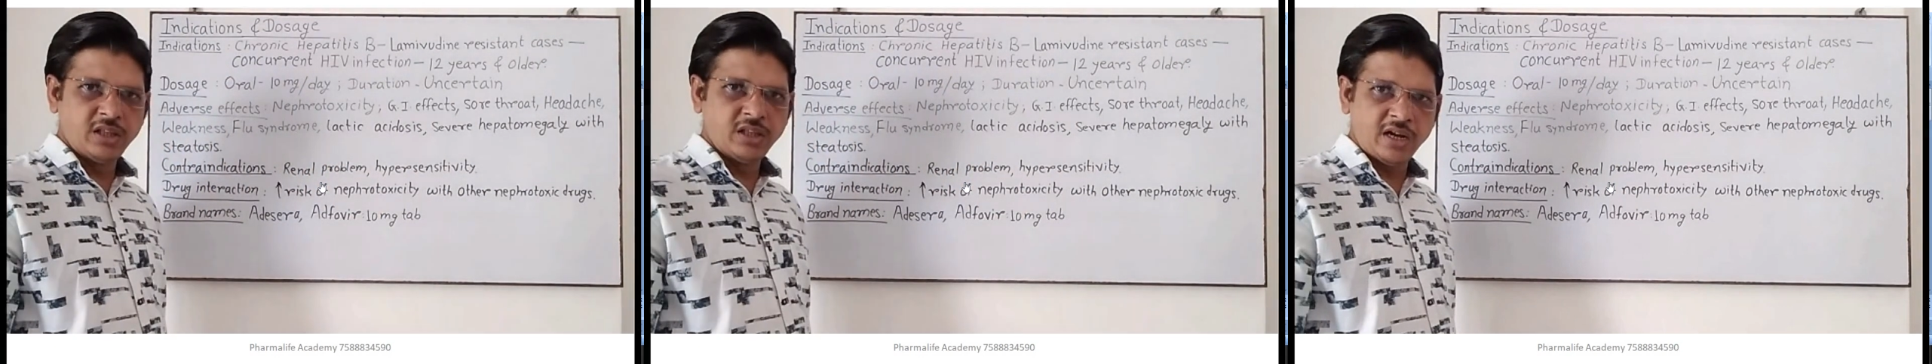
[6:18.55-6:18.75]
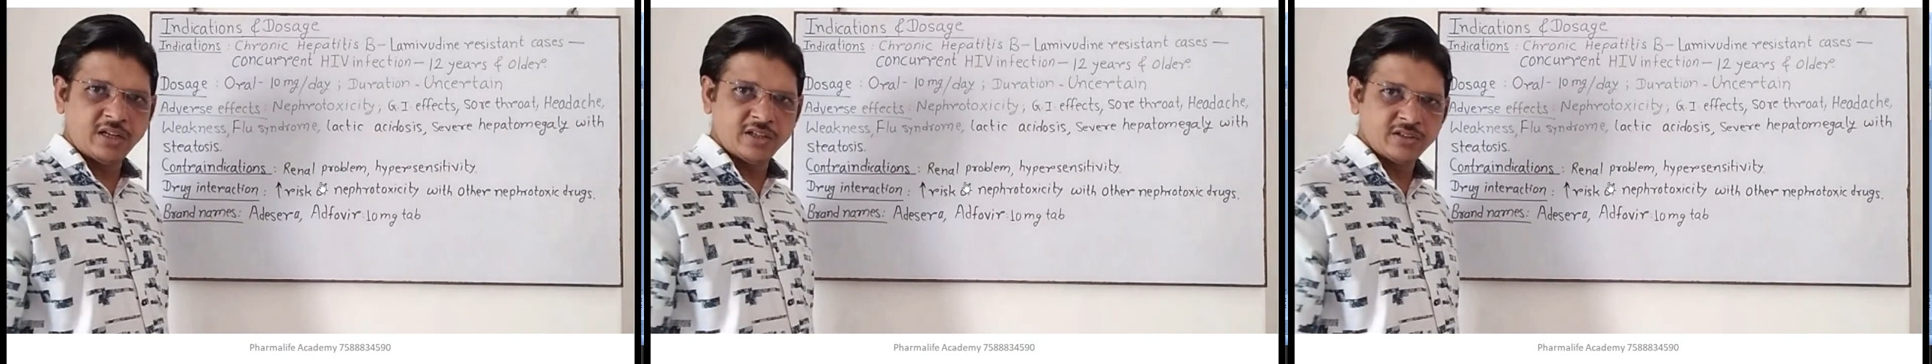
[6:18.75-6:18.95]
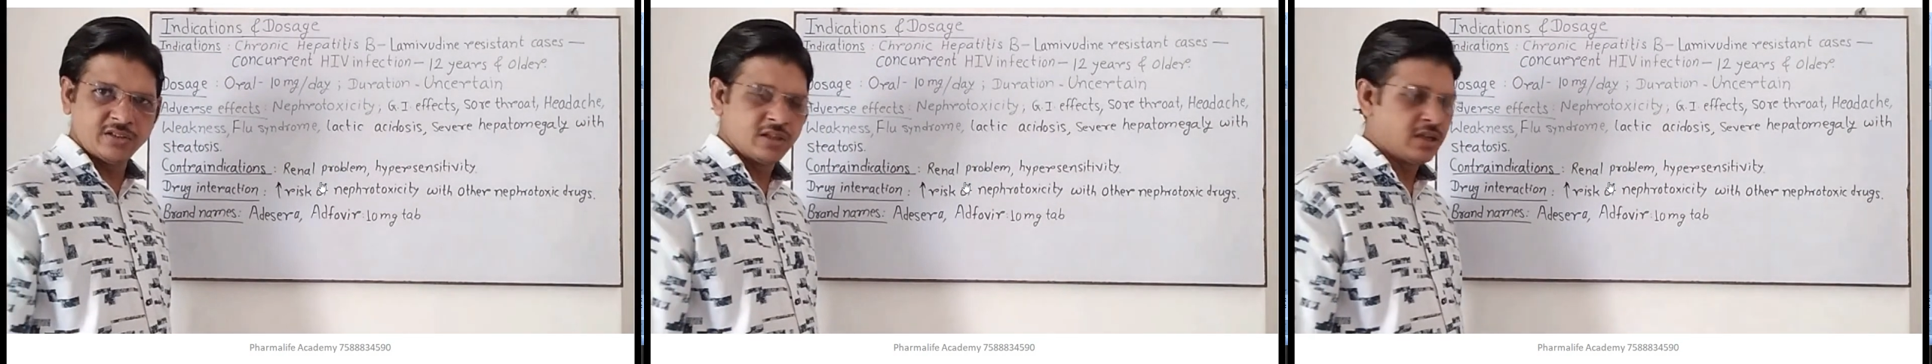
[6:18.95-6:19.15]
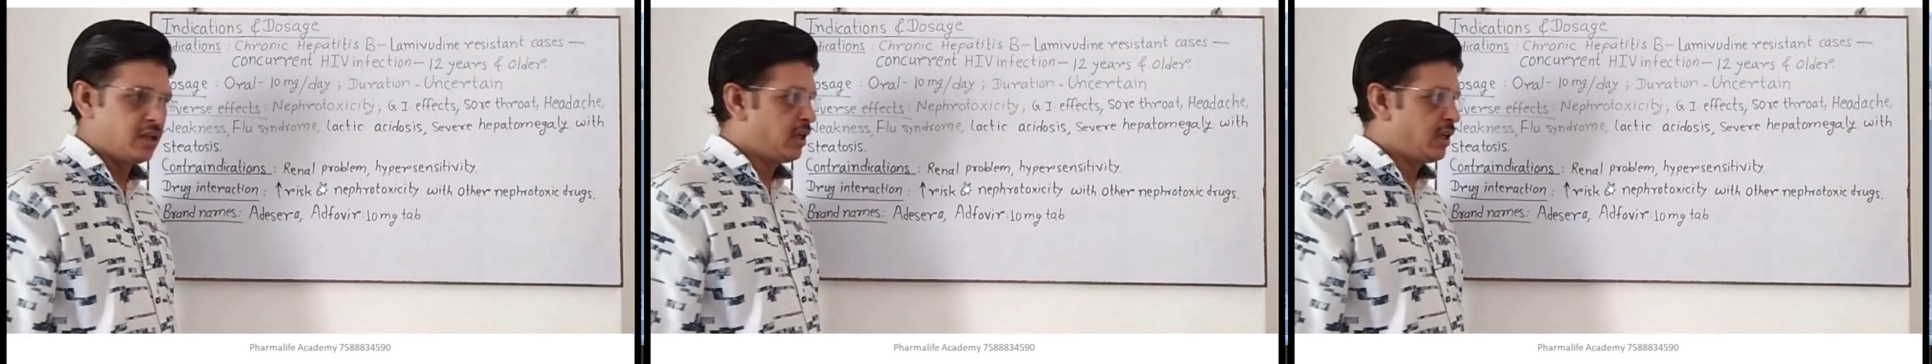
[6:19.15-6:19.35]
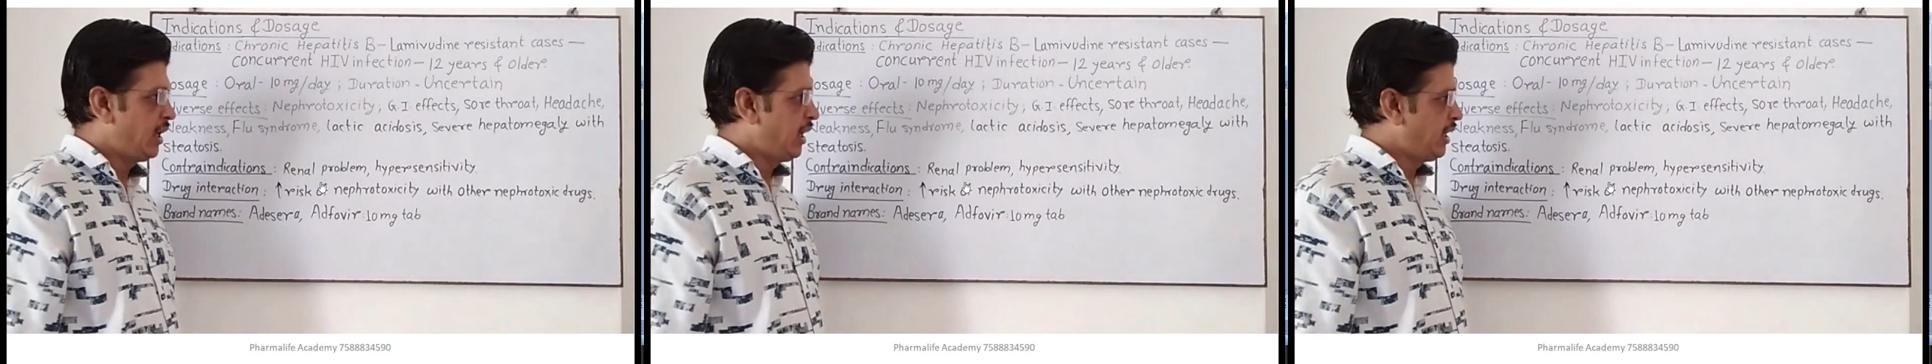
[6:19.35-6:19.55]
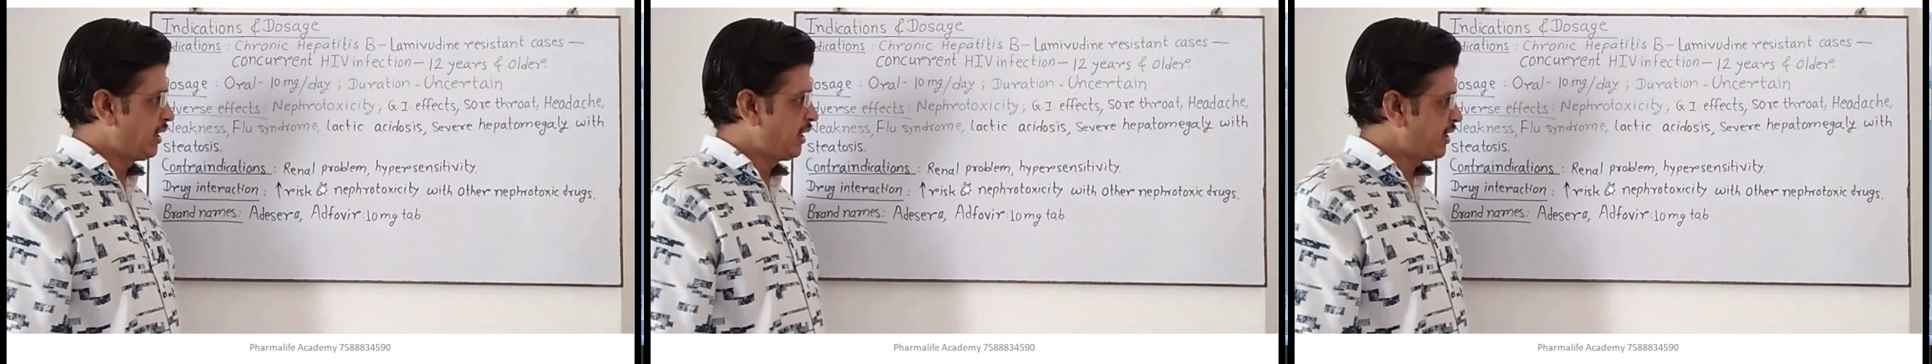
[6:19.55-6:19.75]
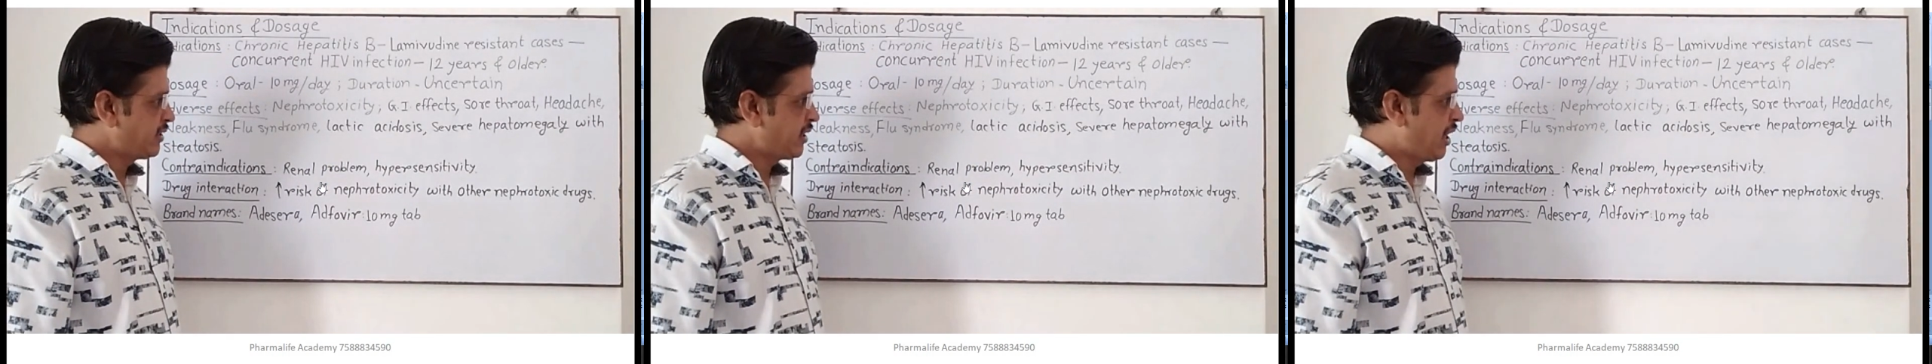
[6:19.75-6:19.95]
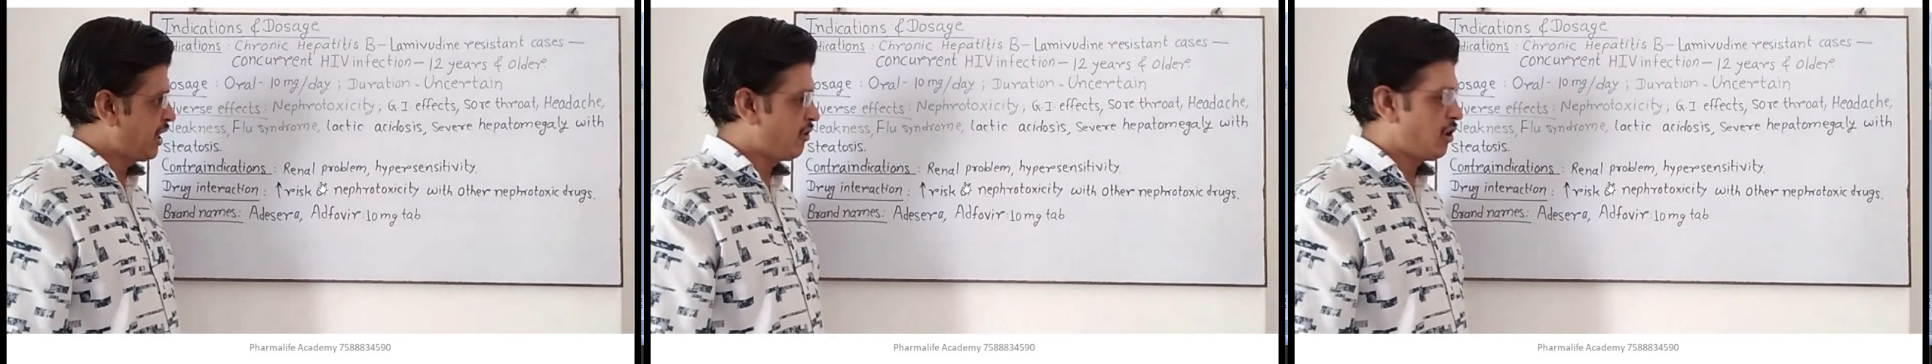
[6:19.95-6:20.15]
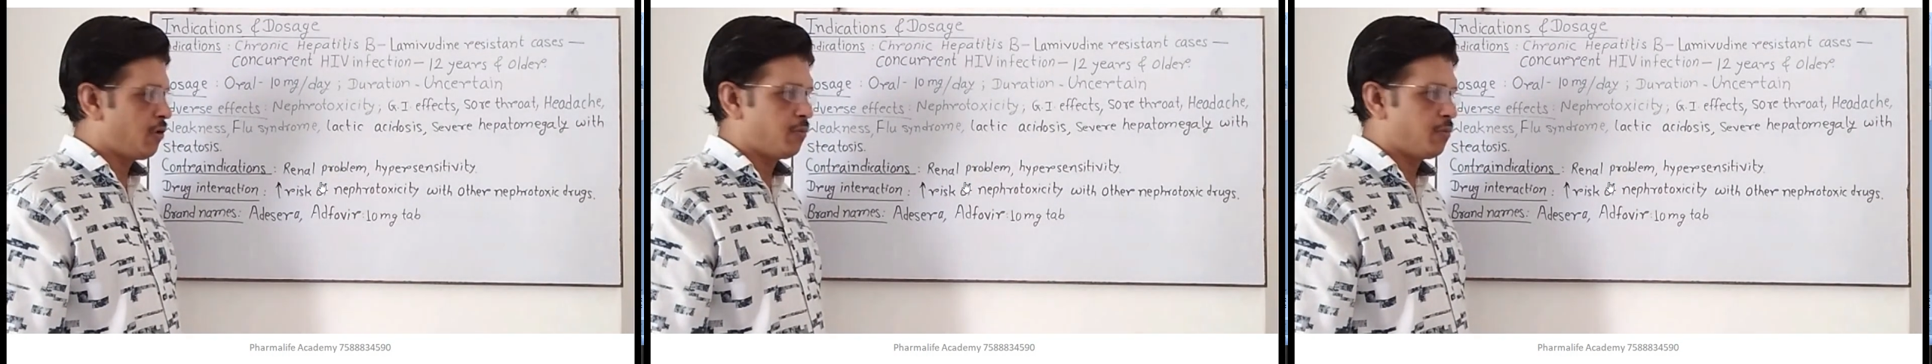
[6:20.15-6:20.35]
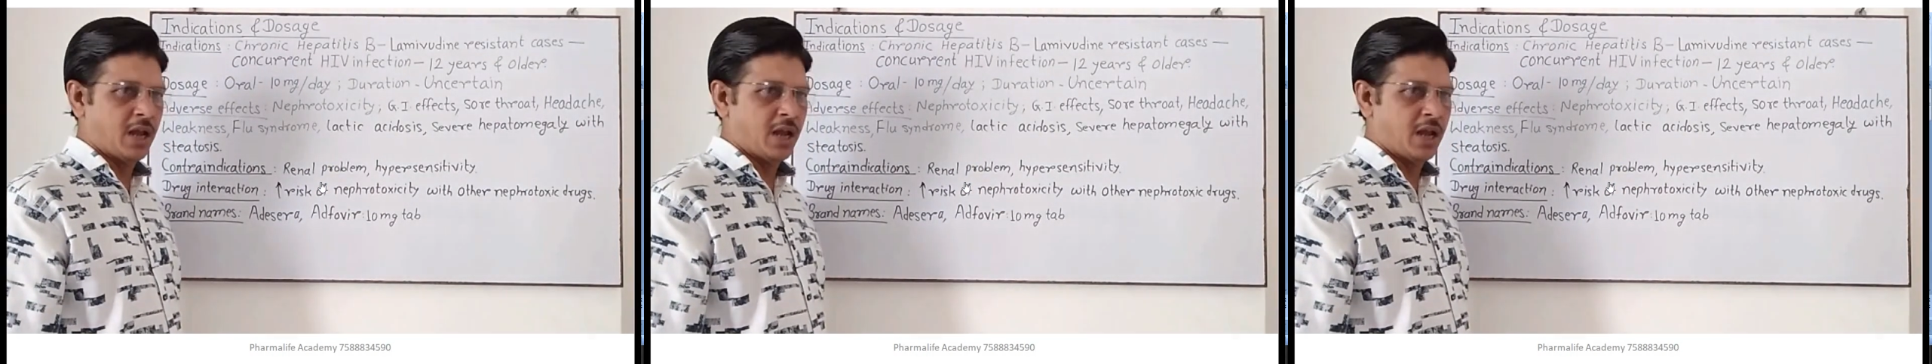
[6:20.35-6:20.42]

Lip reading: that is increased level